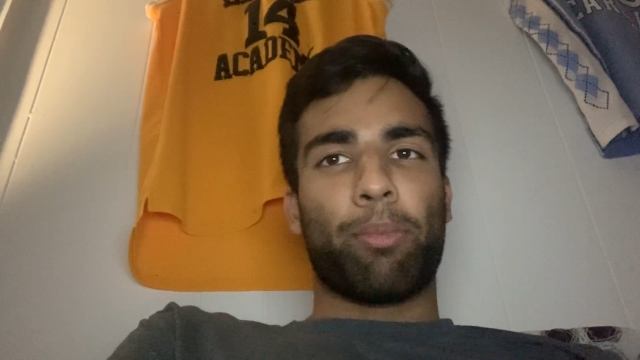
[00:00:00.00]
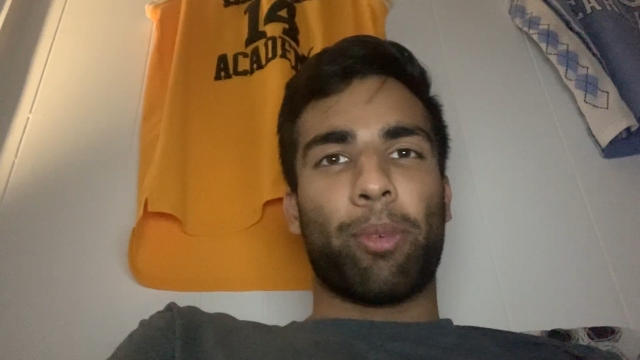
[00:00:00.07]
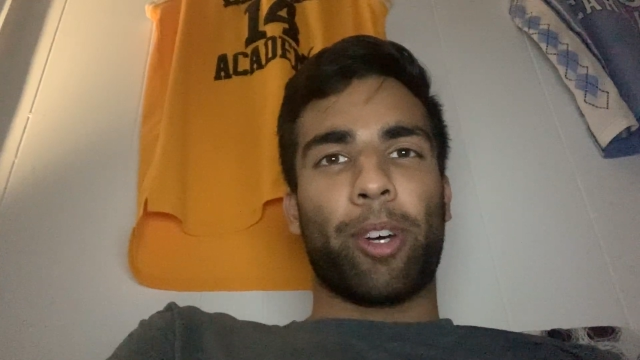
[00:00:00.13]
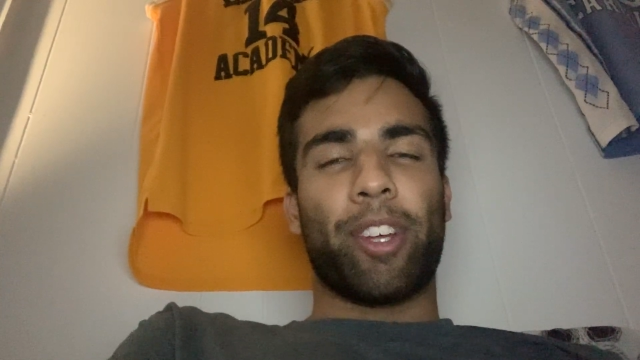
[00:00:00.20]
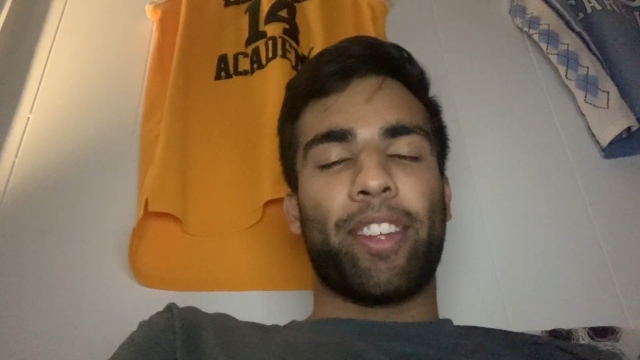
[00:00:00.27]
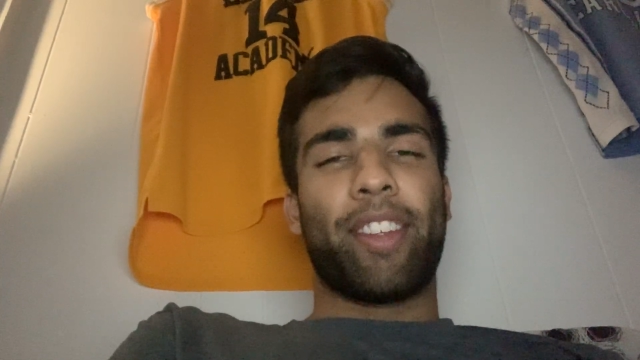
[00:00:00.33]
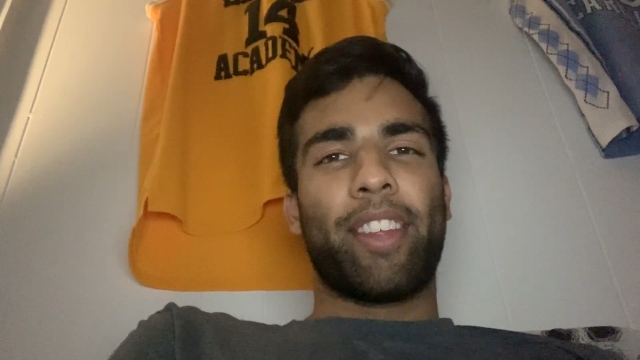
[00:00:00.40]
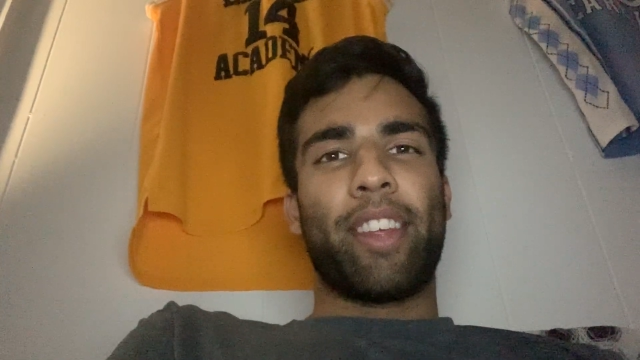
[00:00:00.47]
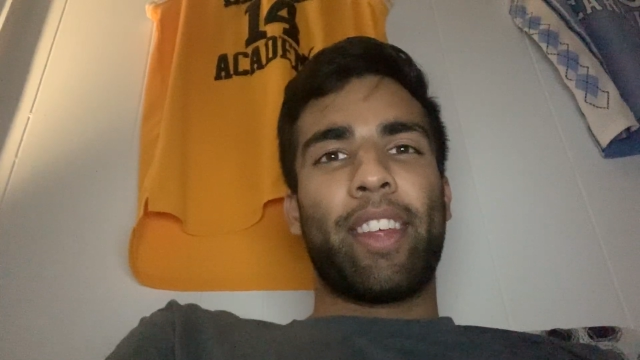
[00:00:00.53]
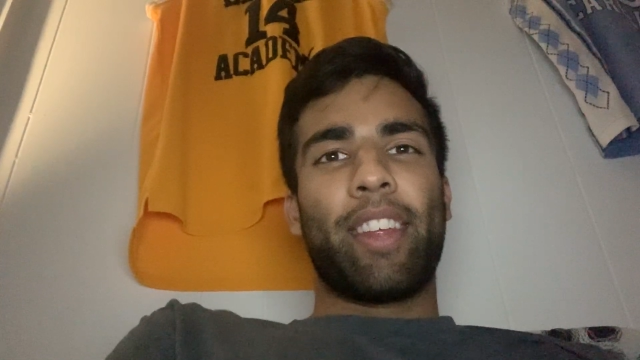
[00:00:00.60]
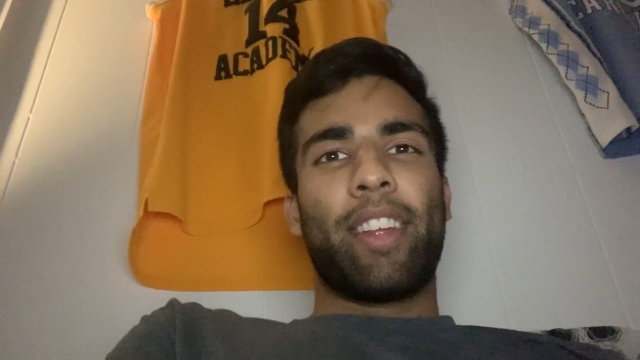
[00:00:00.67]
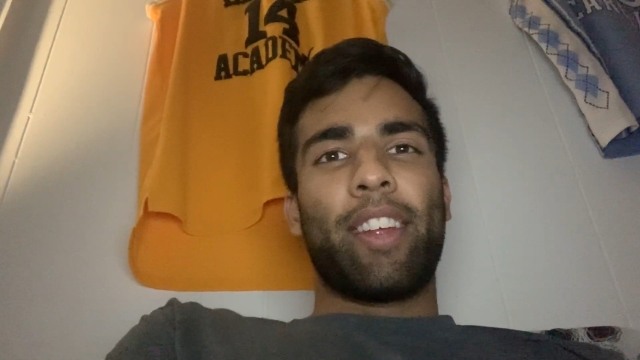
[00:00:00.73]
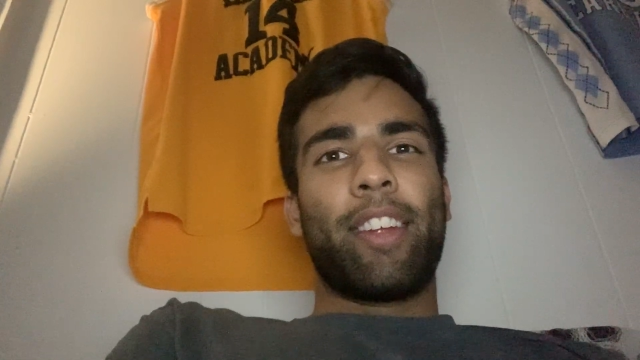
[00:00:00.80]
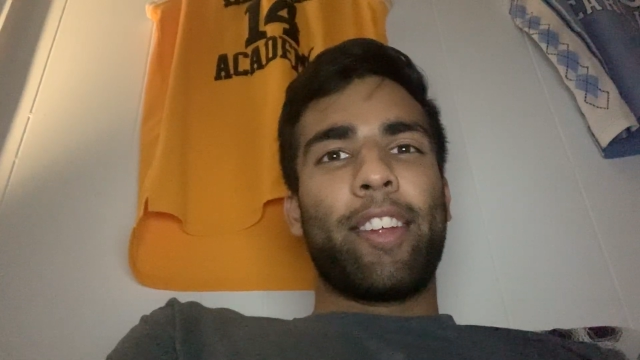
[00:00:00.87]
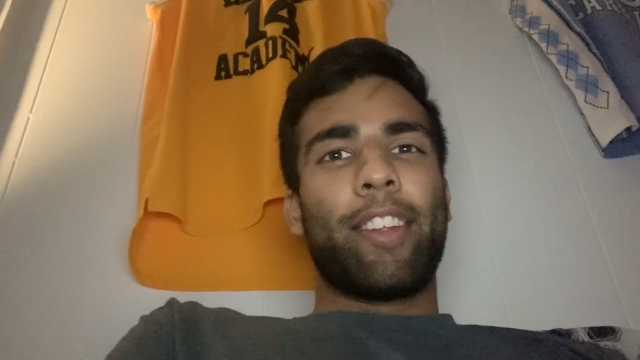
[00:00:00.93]
But
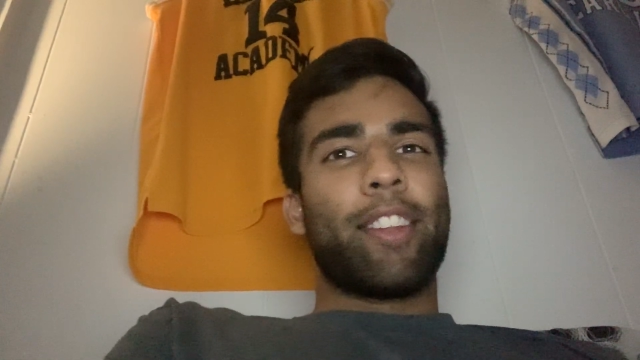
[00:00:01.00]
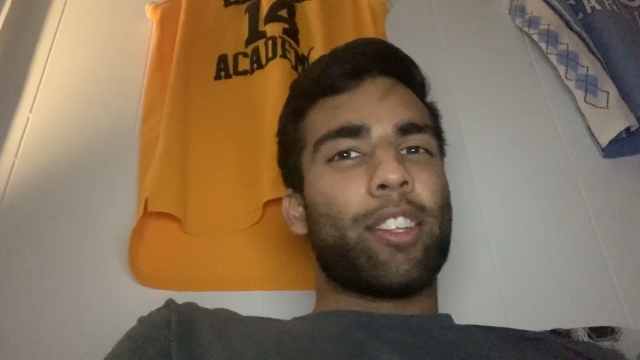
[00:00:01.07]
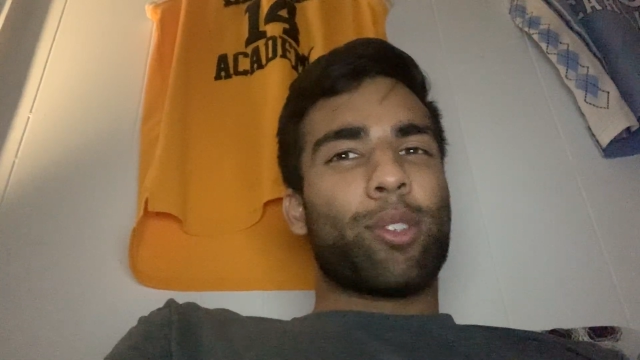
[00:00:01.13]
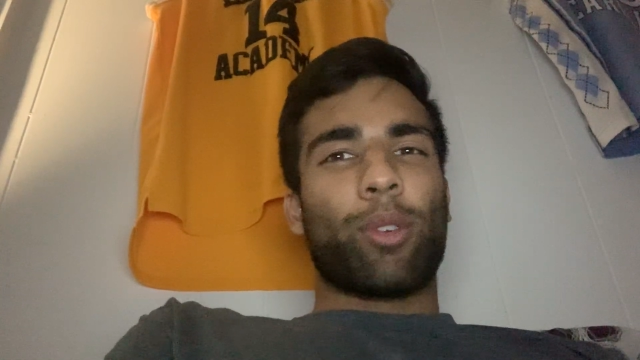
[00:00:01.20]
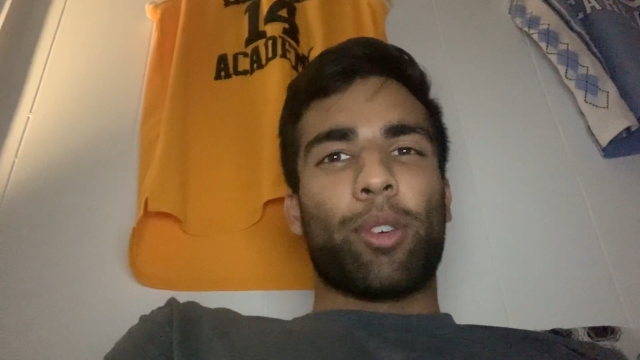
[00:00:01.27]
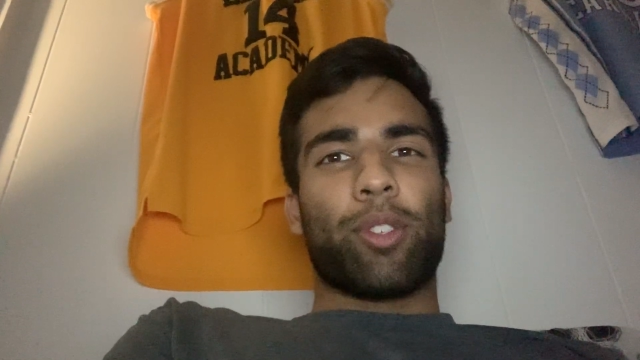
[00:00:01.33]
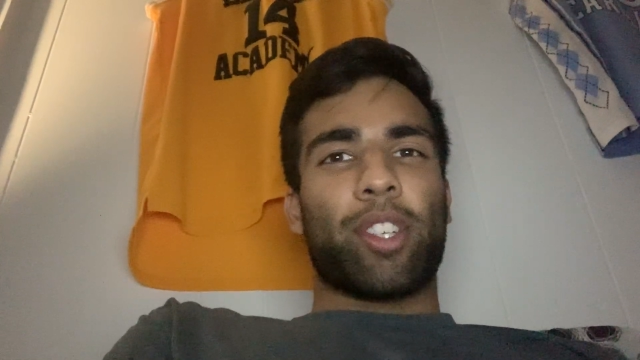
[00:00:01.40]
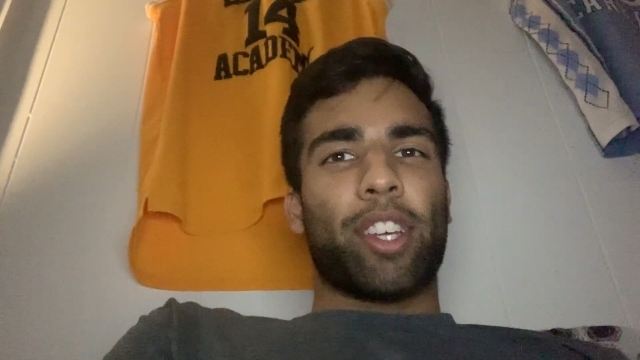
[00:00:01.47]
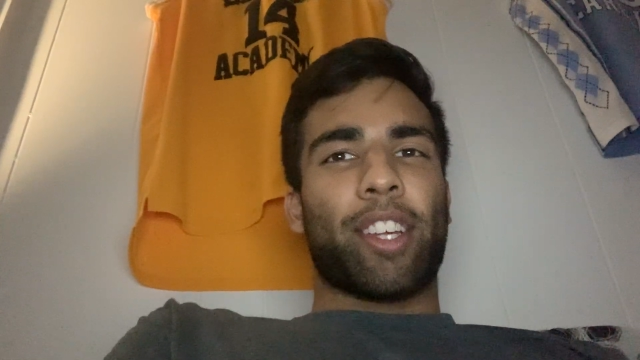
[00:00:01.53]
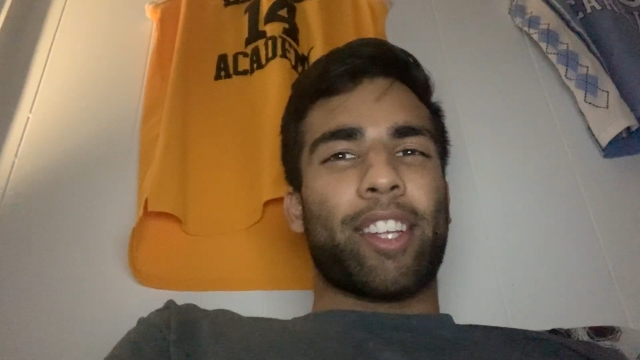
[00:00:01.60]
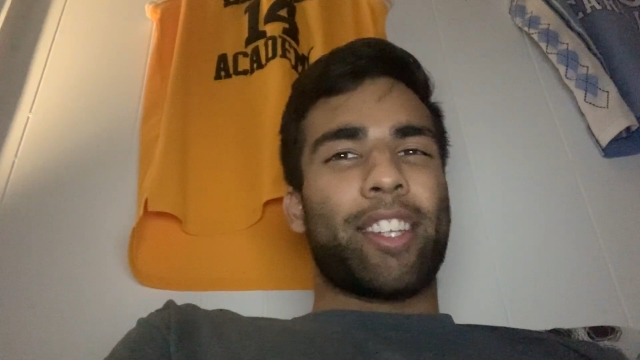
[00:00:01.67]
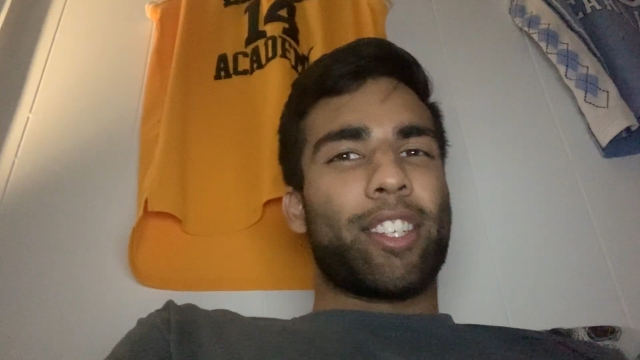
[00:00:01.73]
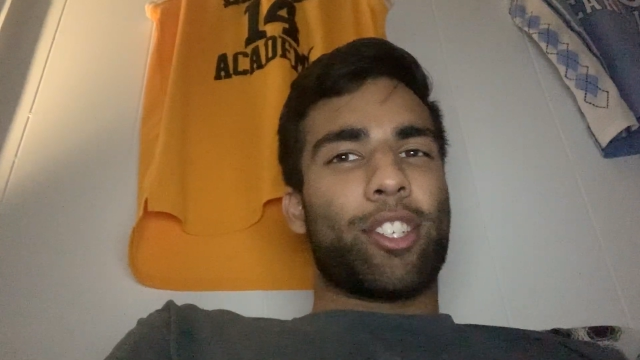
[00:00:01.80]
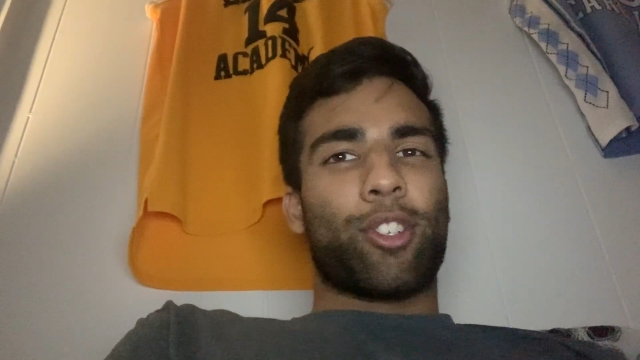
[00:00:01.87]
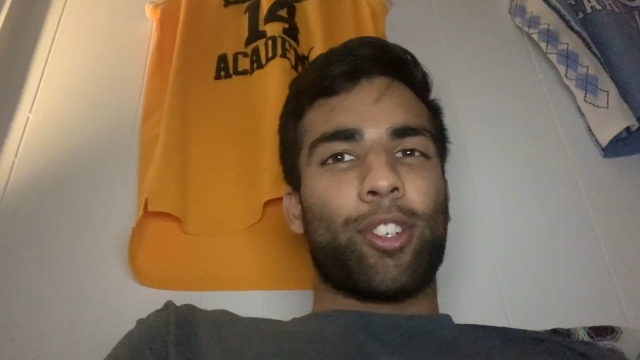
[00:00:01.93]
that's what I was saying.
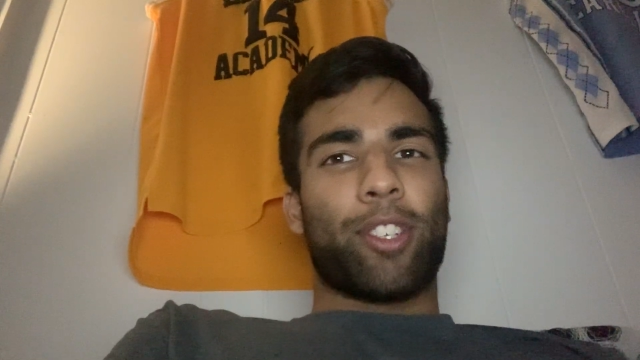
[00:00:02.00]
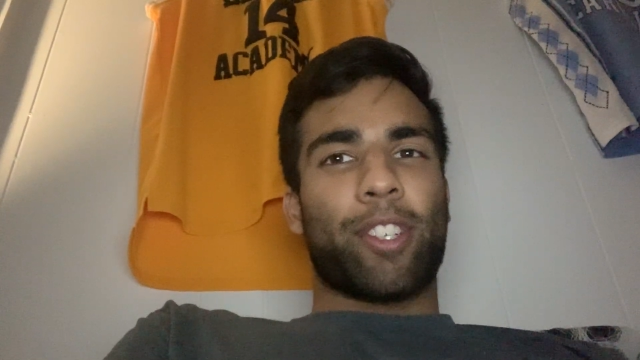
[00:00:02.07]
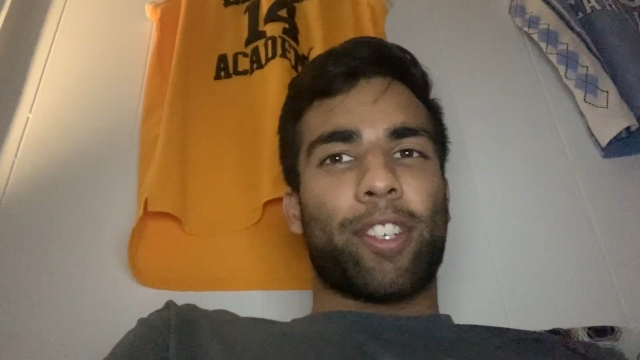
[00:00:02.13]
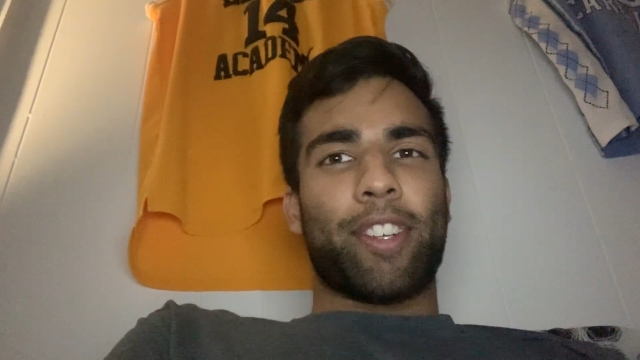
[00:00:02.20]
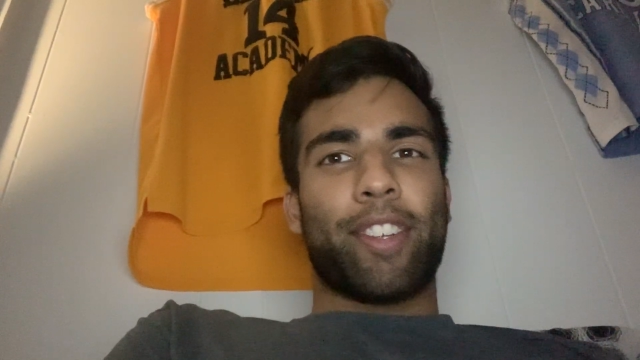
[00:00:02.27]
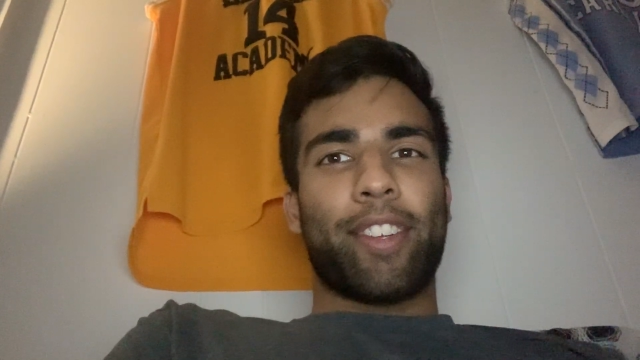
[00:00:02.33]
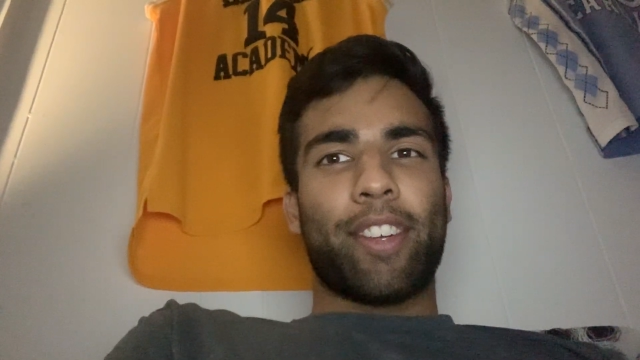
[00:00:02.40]
It's just